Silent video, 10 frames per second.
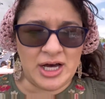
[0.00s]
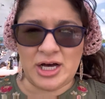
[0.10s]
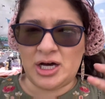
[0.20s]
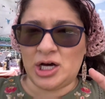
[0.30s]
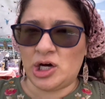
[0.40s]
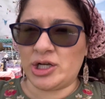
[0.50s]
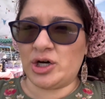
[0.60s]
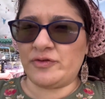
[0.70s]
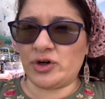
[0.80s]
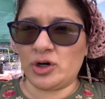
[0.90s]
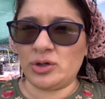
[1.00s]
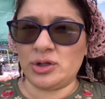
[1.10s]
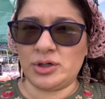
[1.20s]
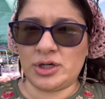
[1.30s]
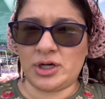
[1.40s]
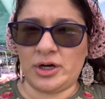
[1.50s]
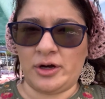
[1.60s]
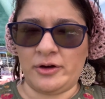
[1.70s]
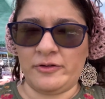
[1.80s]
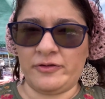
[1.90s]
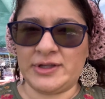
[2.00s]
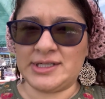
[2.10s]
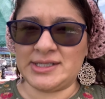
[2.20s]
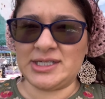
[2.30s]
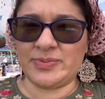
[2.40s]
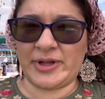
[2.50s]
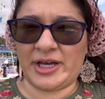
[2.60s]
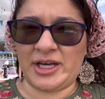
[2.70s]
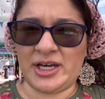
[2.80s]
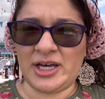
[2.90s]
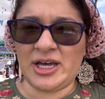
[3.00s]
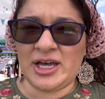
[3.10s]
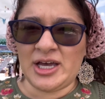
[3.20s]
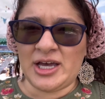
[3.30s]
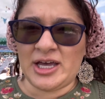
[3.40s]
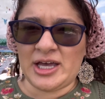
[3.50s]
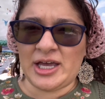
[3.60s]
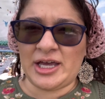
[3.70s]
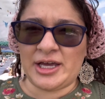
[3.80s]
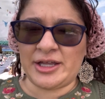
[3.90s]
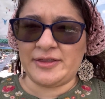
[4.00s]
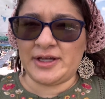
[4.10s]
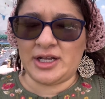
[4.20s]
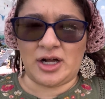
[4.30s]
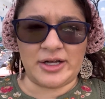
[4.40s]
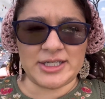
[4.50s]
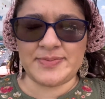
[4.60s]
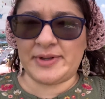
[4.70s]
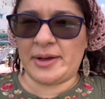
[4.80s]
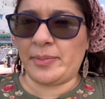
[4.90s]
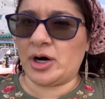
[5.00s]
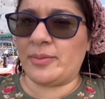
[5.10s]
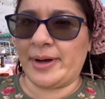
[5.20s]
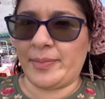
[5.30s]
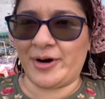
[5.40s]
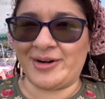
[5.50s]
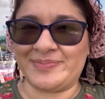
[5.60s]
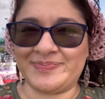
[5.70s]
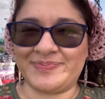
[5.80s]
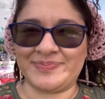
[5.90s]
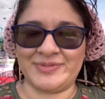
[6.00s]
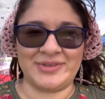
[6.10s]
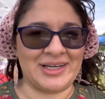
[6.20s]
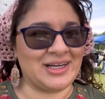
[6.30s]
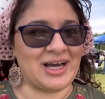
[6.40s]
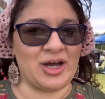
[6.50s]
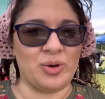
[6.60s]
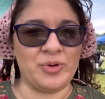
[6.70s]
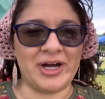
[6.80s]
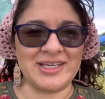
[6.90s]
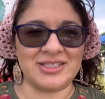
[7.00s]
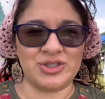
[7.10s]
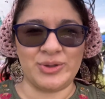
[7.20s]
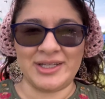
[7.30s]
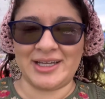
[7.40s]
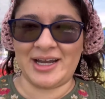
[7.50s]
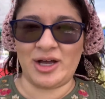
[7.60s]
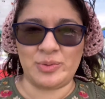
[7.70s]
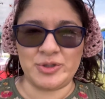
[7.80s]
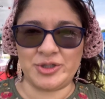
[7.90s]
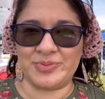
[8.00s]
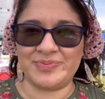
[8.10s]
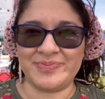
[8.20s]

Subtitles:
an overall look of this display, and then I'll explain part by part. I hope you guys enjoy and that it helps you.